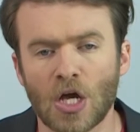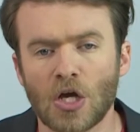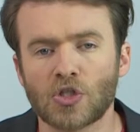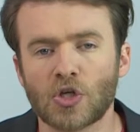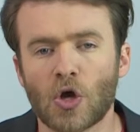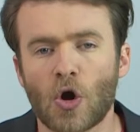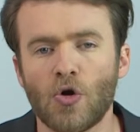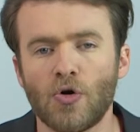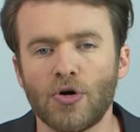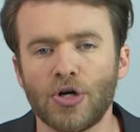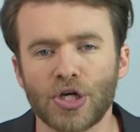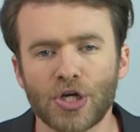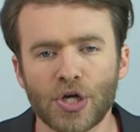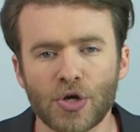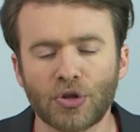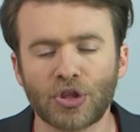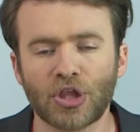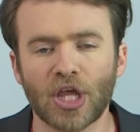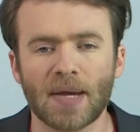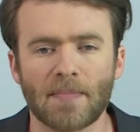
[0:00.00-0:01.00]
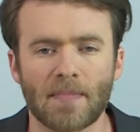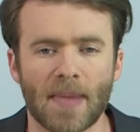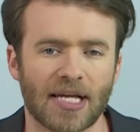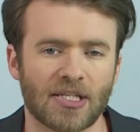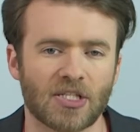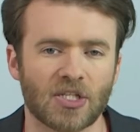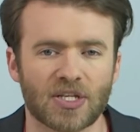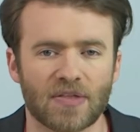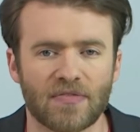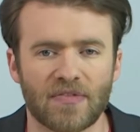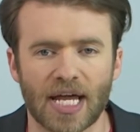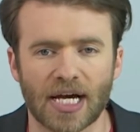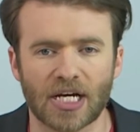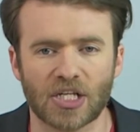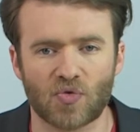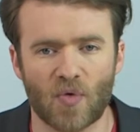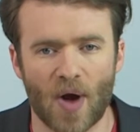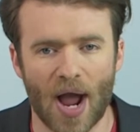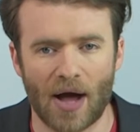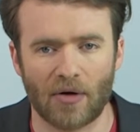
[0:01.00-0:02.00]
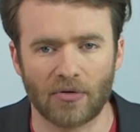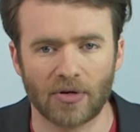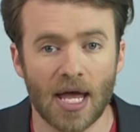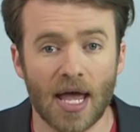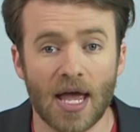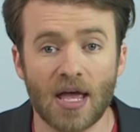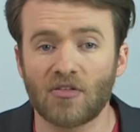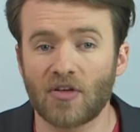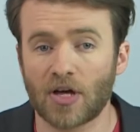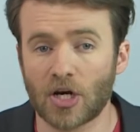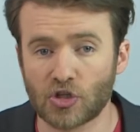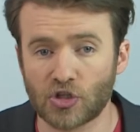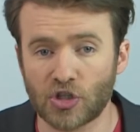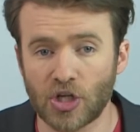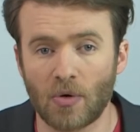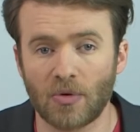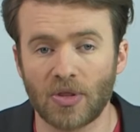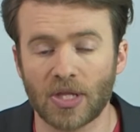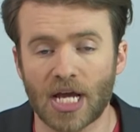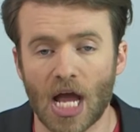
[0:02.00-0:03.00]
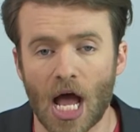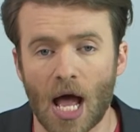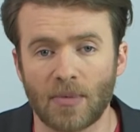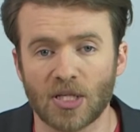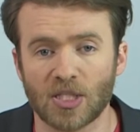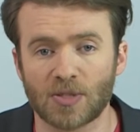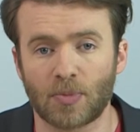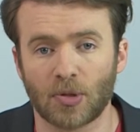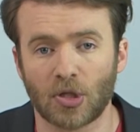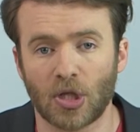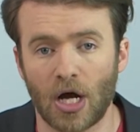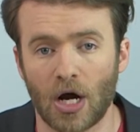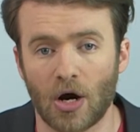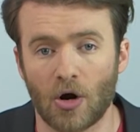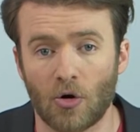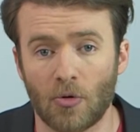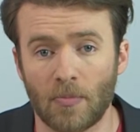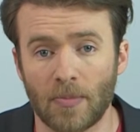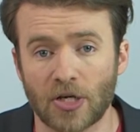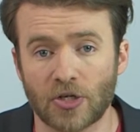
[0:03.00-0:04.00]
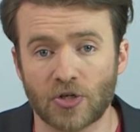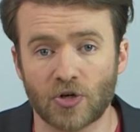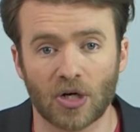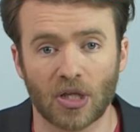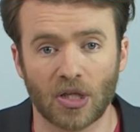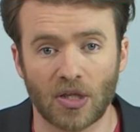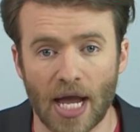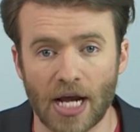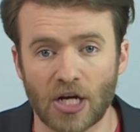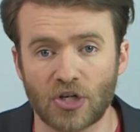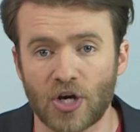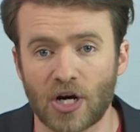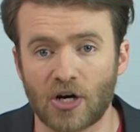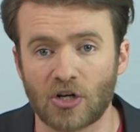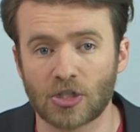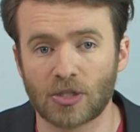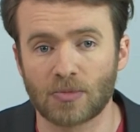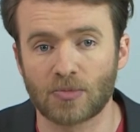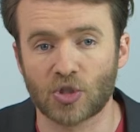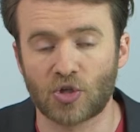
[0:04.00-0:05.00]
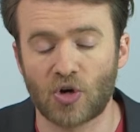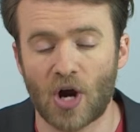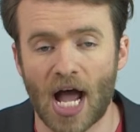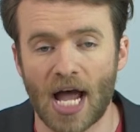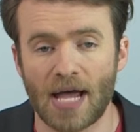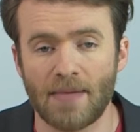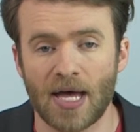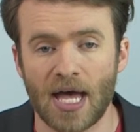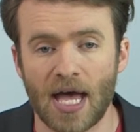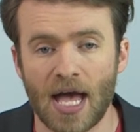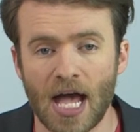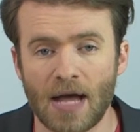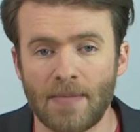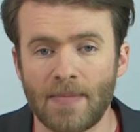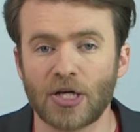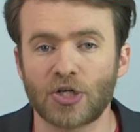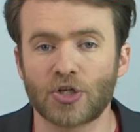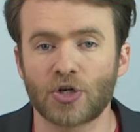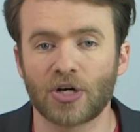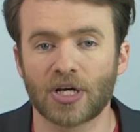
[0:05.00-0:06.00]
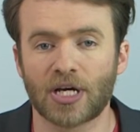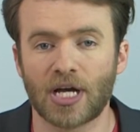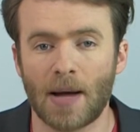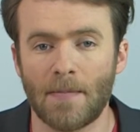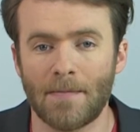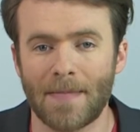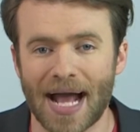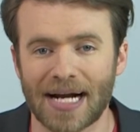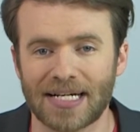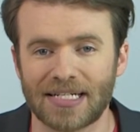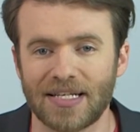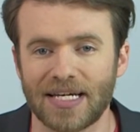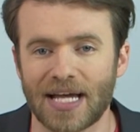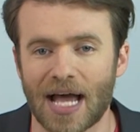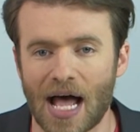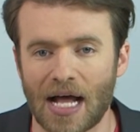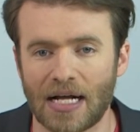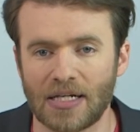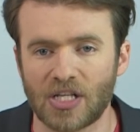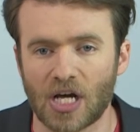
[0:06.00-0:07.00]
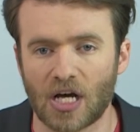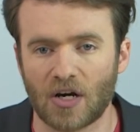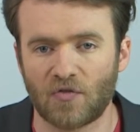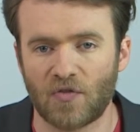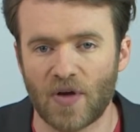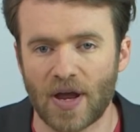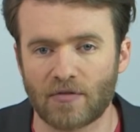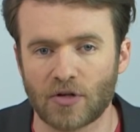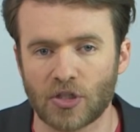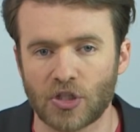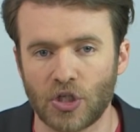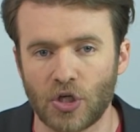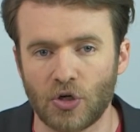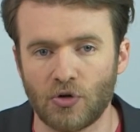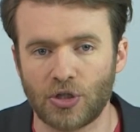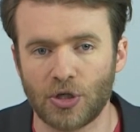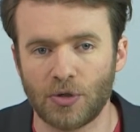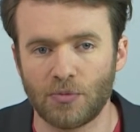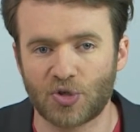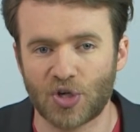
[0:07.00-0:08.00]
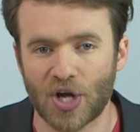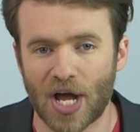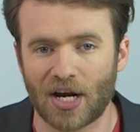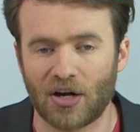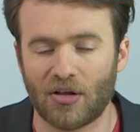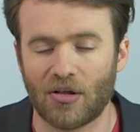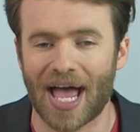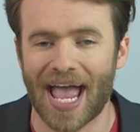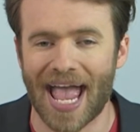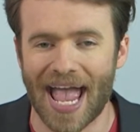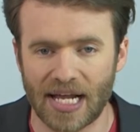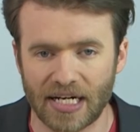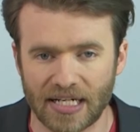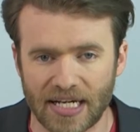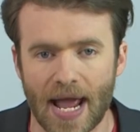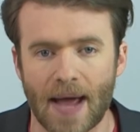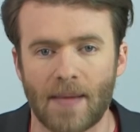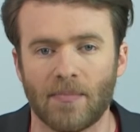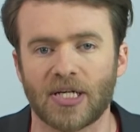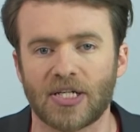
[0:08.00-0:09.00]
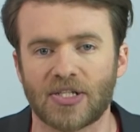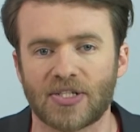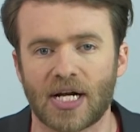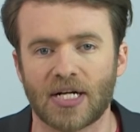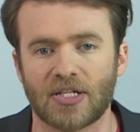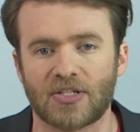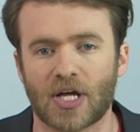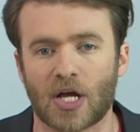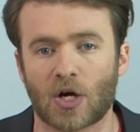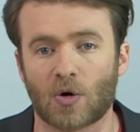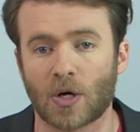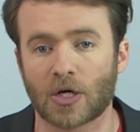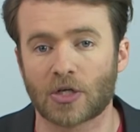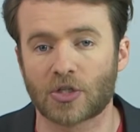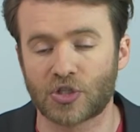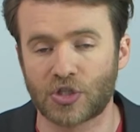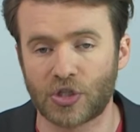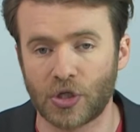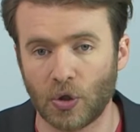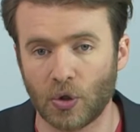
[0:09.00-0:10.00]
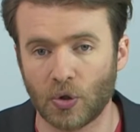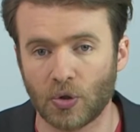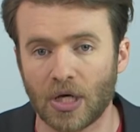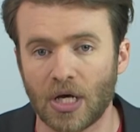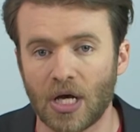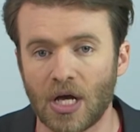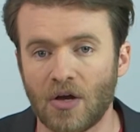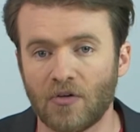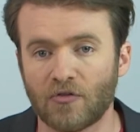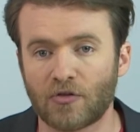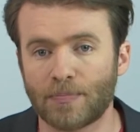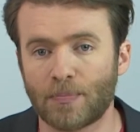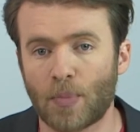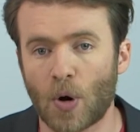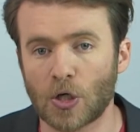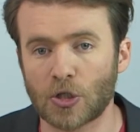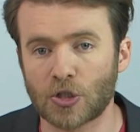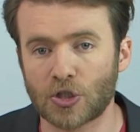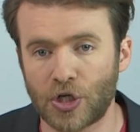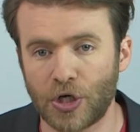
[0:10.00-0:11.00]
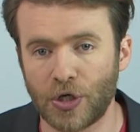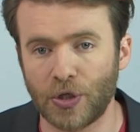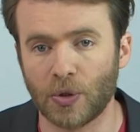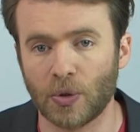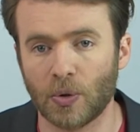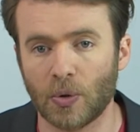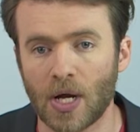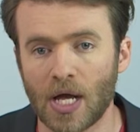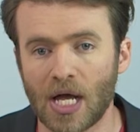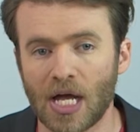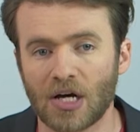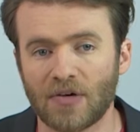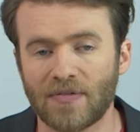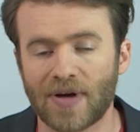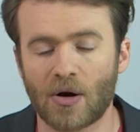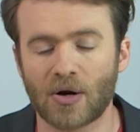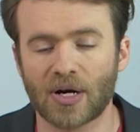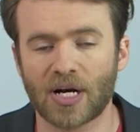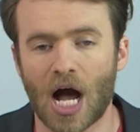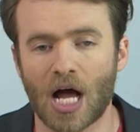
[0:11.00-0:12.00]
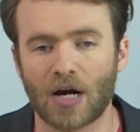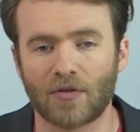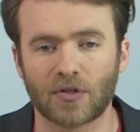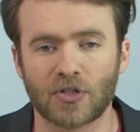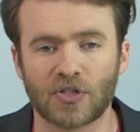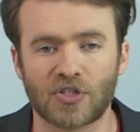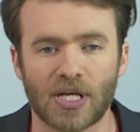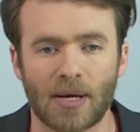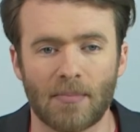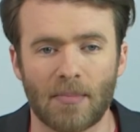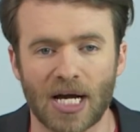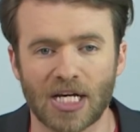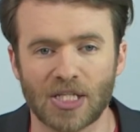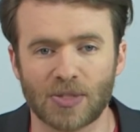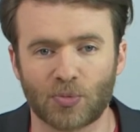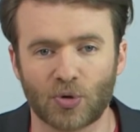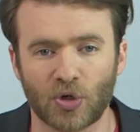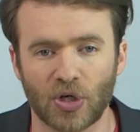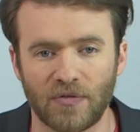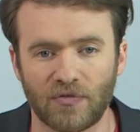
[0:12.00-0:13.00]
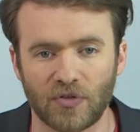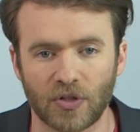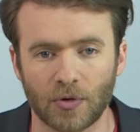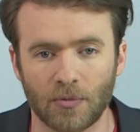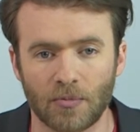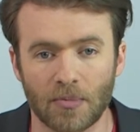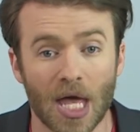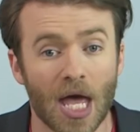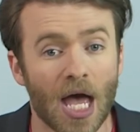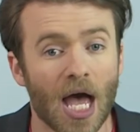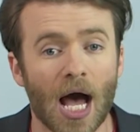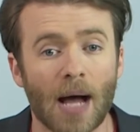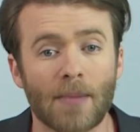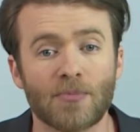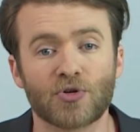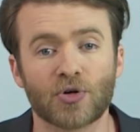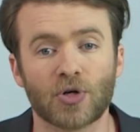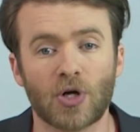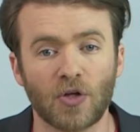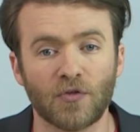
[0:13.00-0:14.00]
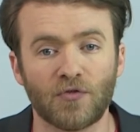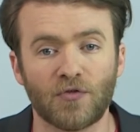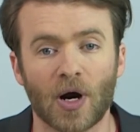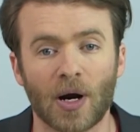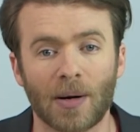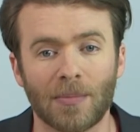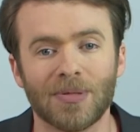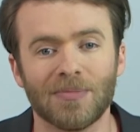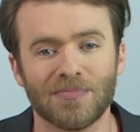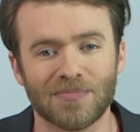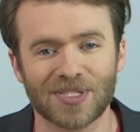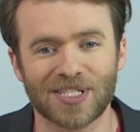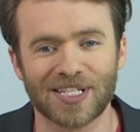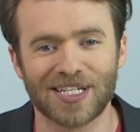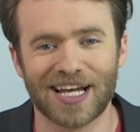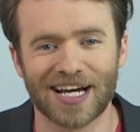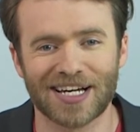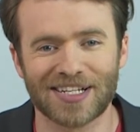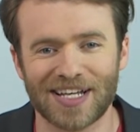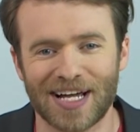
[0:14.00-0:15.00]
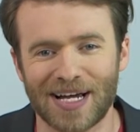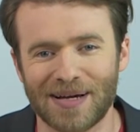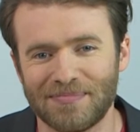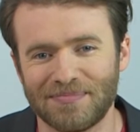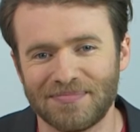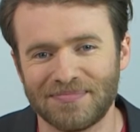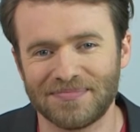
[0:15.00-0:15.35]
So who do you think makes it to the next round? Let us know in the comments below. Make sure to like, share, and subscribe, and make sure to come back to the Odds On Favorites YouTube channel and gamblingsites.org soon for part 2 of our Conference Semis preview. I'm Drew Goldfarb. See you next time.